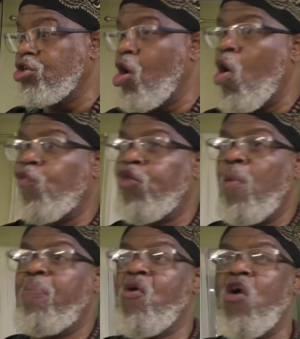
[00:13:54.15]
go
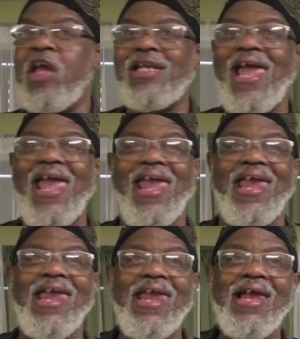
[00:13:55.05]
from point
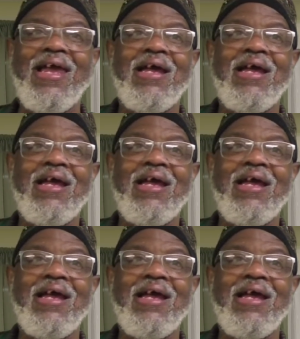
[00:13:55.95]
A